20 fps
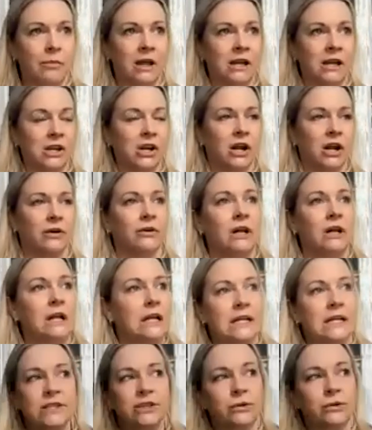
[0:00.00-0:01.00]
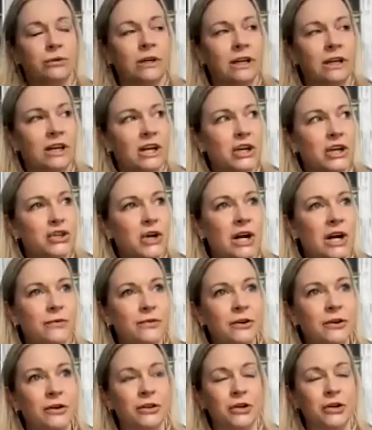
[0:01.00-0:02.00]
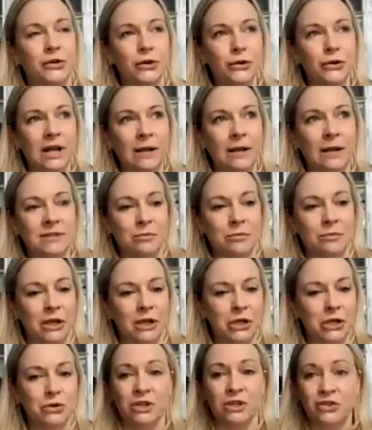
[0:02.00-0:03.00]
And, you know, so trying to figure out the crew names can be a huge,